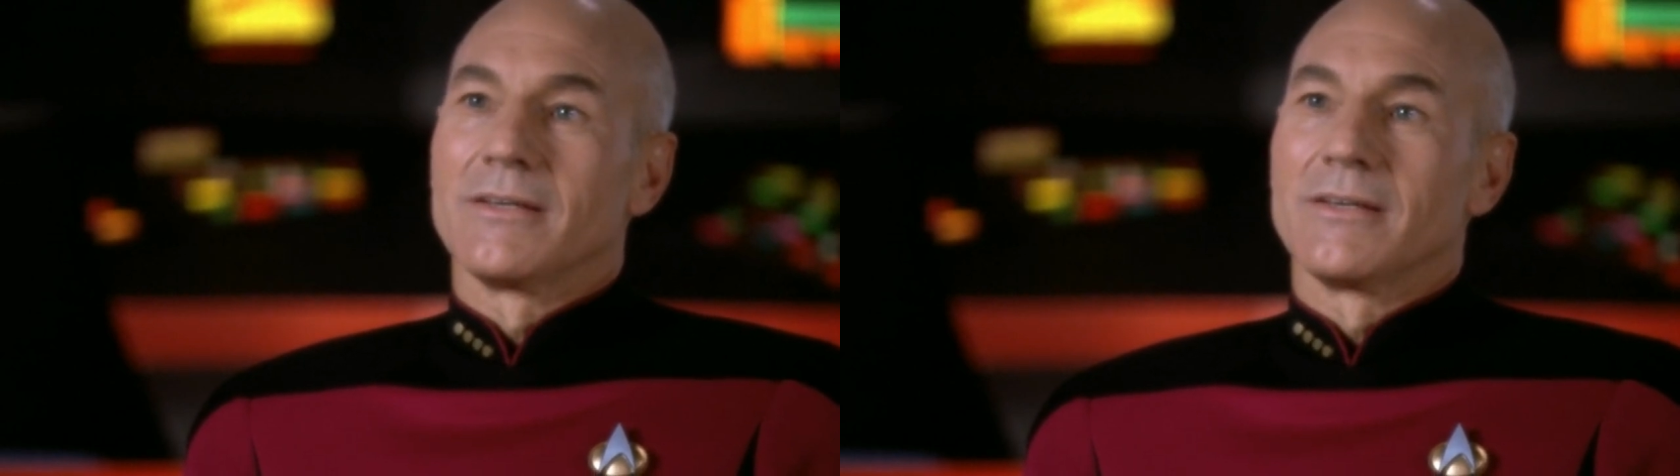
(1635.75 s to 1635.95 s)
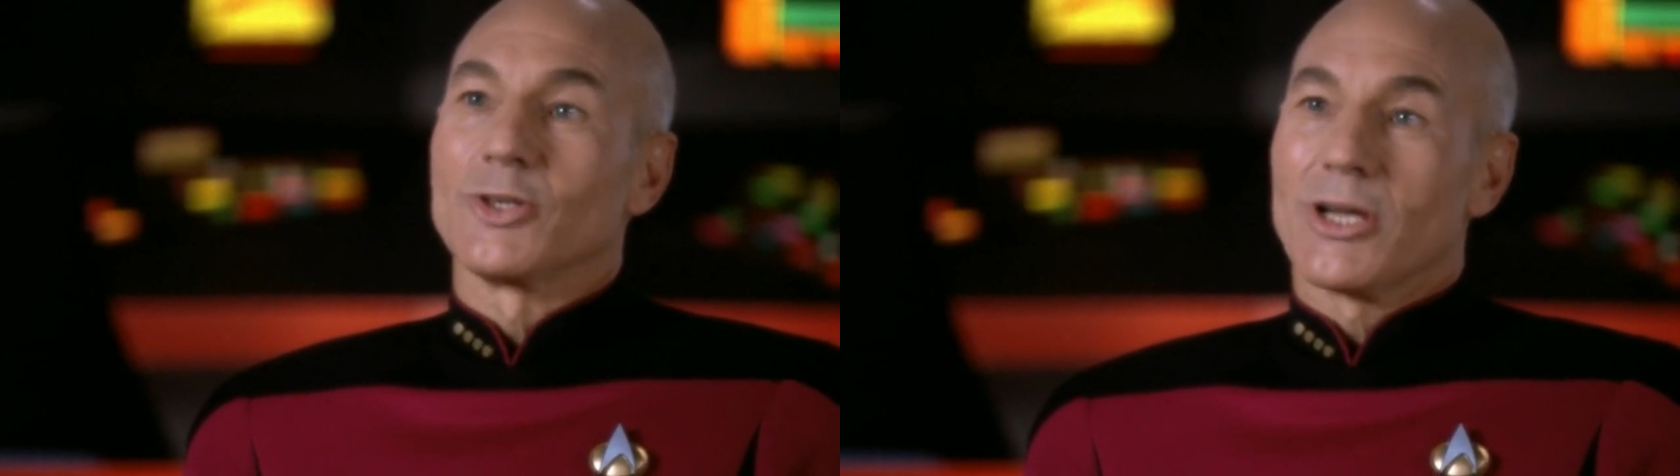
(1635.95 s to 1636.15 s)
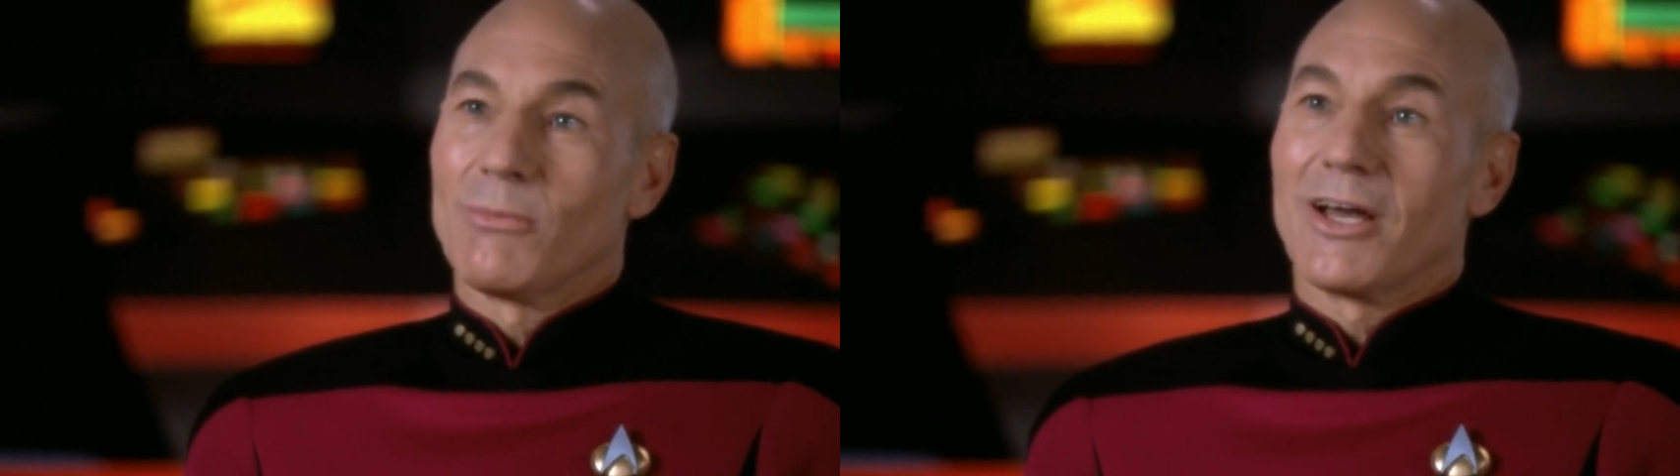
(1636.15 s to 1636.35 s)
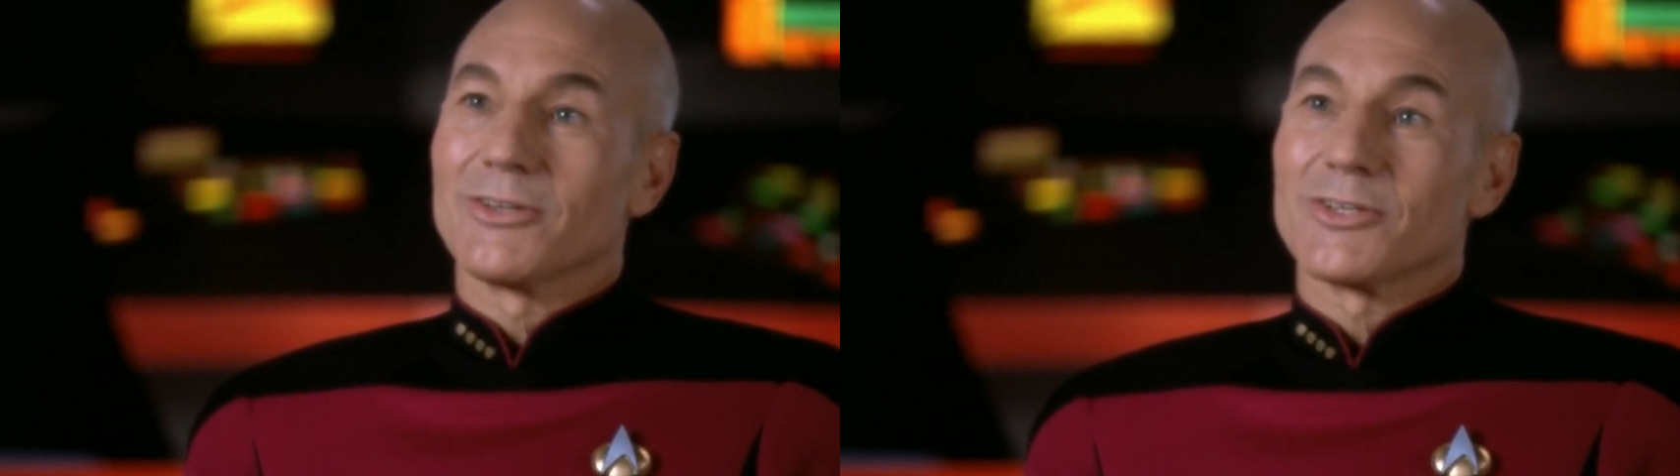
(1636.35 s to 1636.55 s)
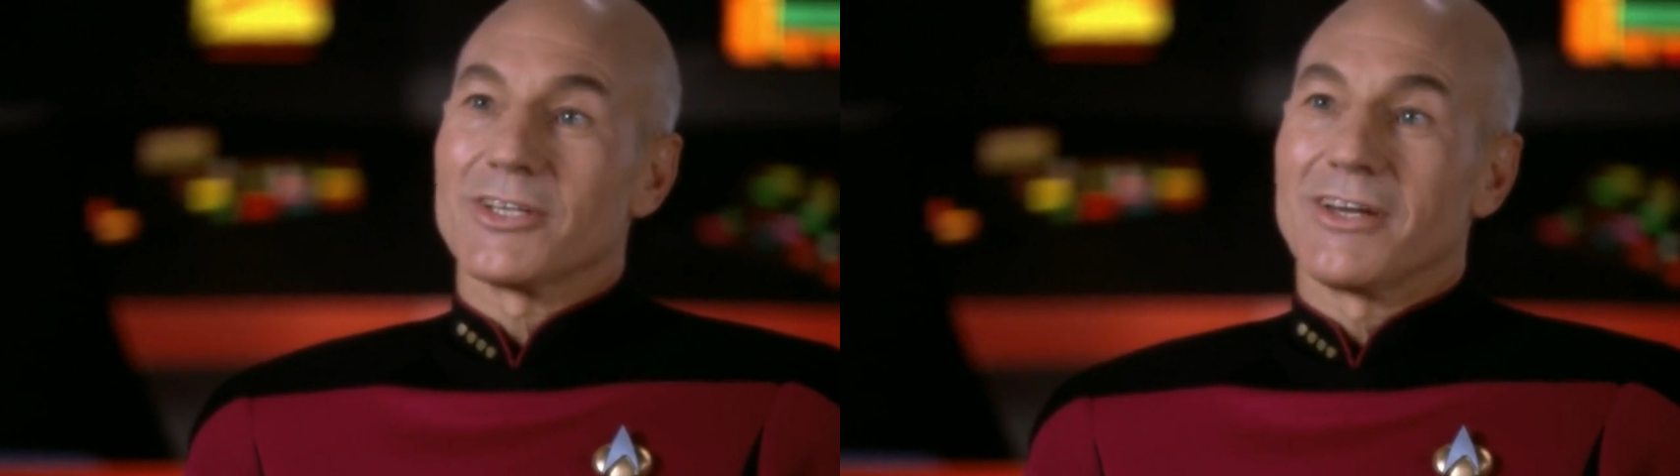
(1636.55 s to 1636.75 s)
to command the
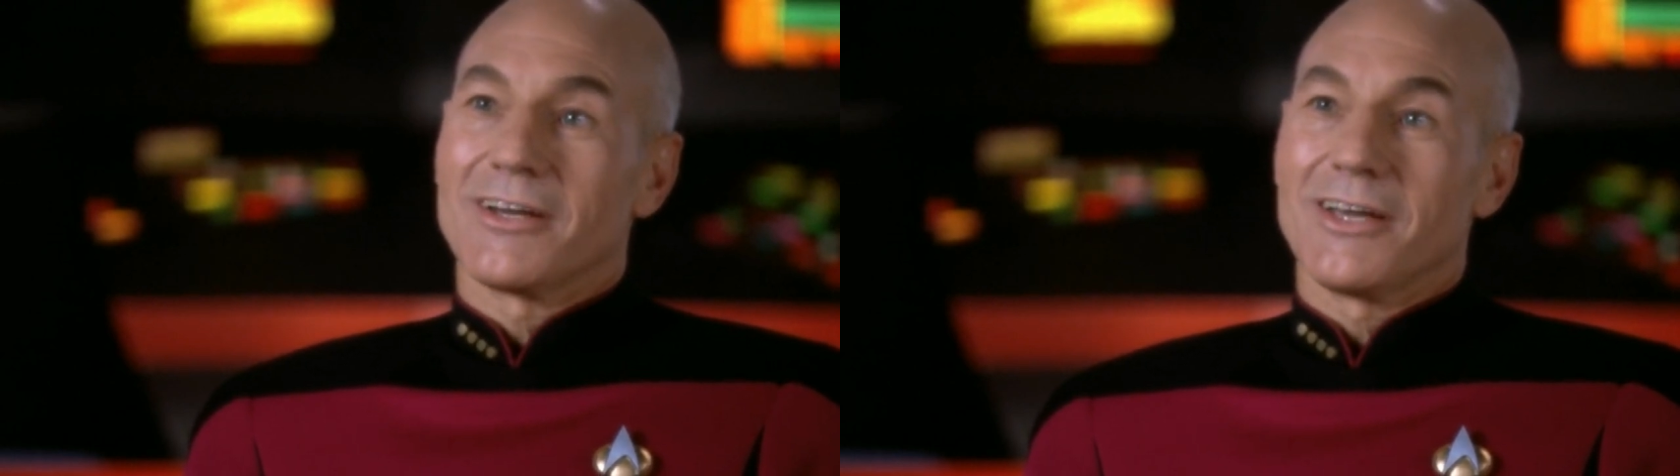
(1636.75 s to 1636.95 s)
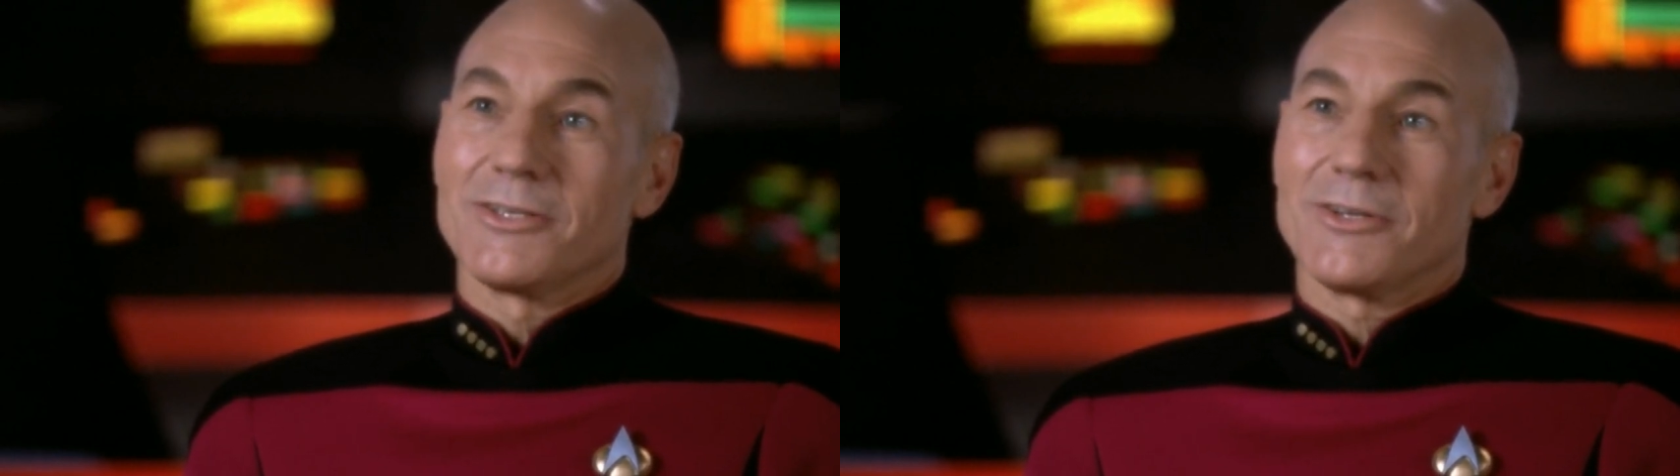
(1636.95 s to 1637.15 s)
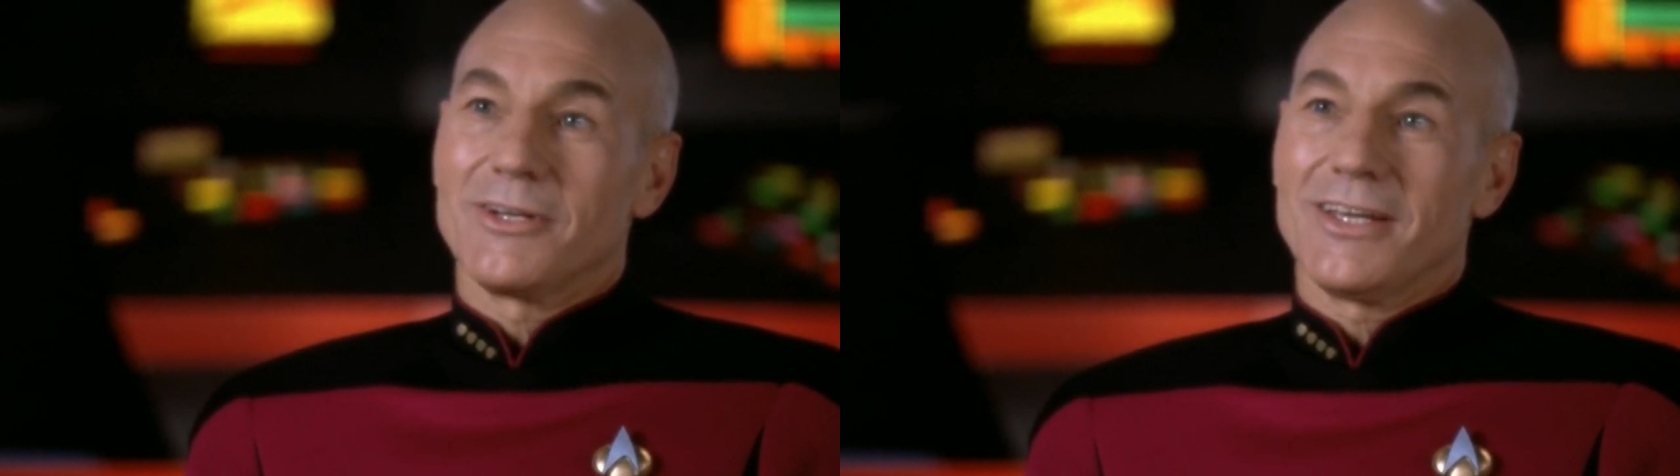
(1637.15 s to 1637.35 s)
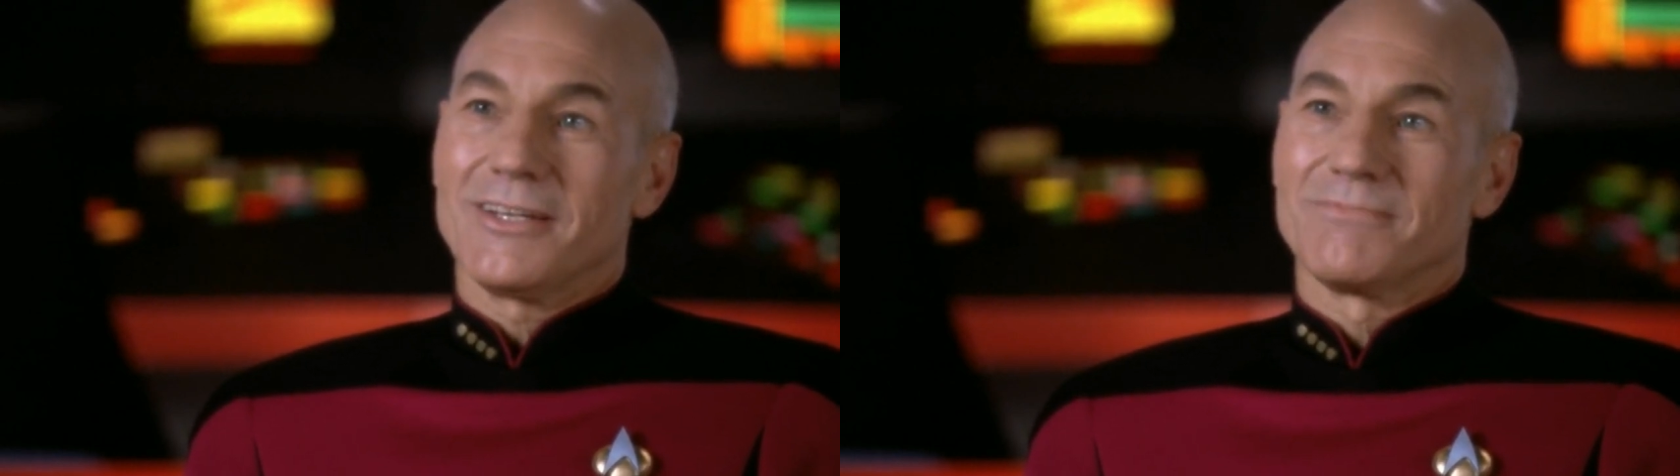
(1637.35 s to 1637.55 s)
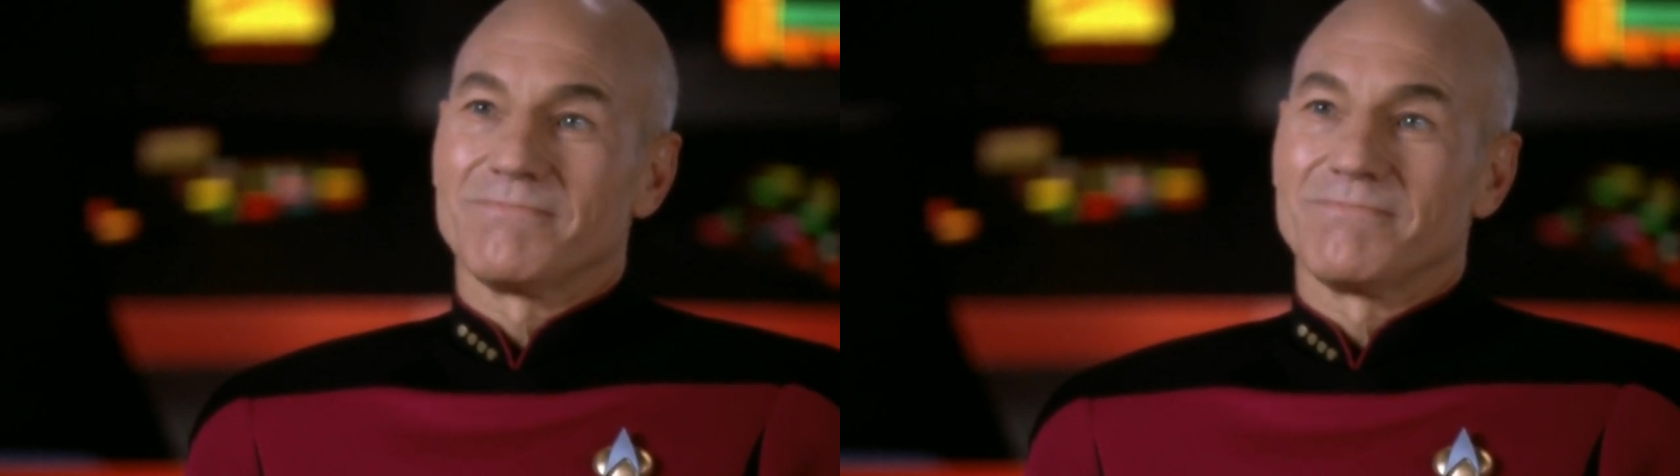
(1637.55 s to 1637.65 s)
Stargazer again.